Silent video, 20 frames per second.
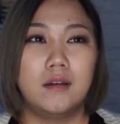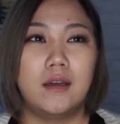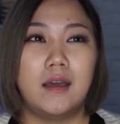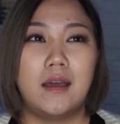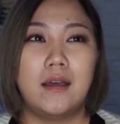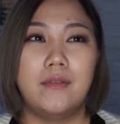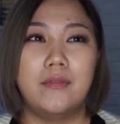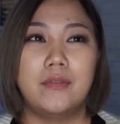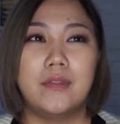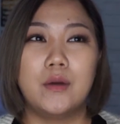
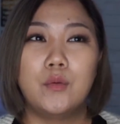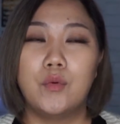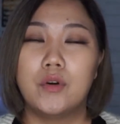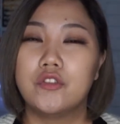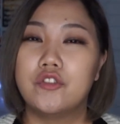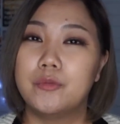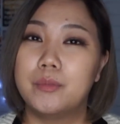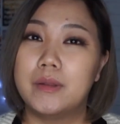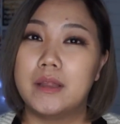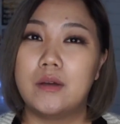and they want
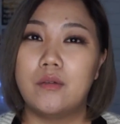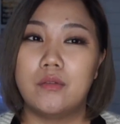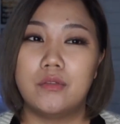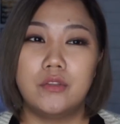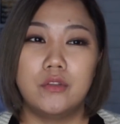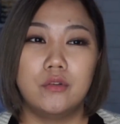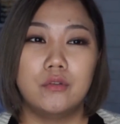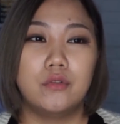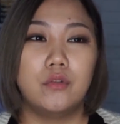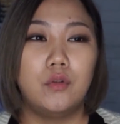to play with
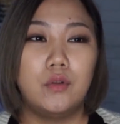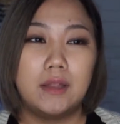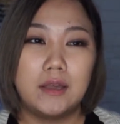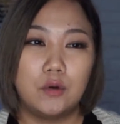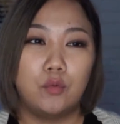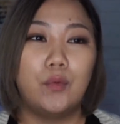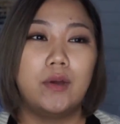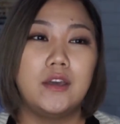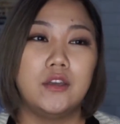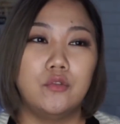you, they'll
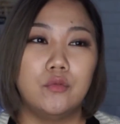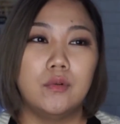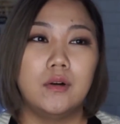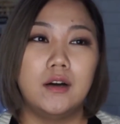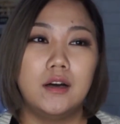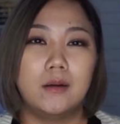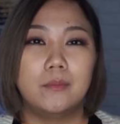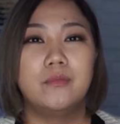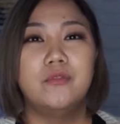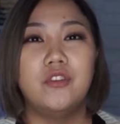like wake you
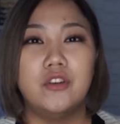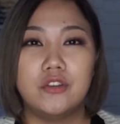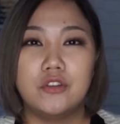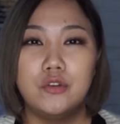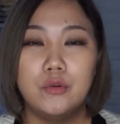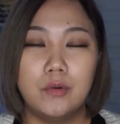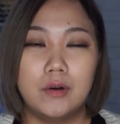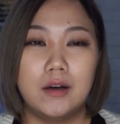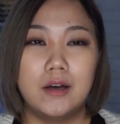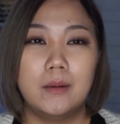up, shake
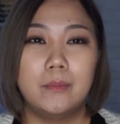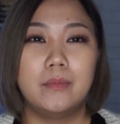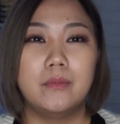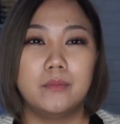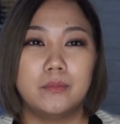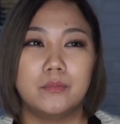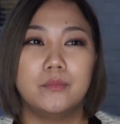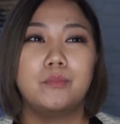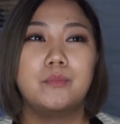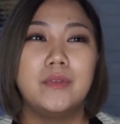you up,
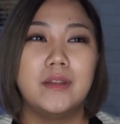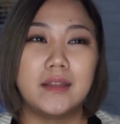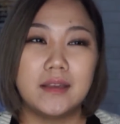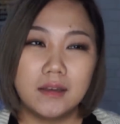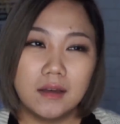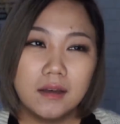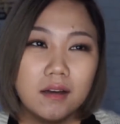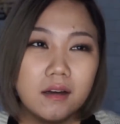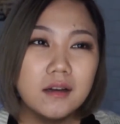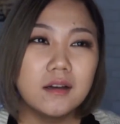and like,
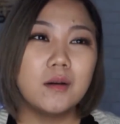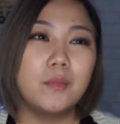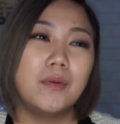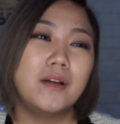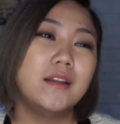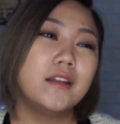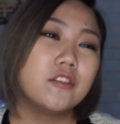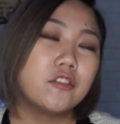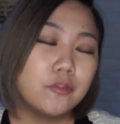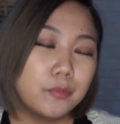oh, come
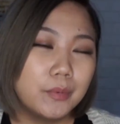on, let's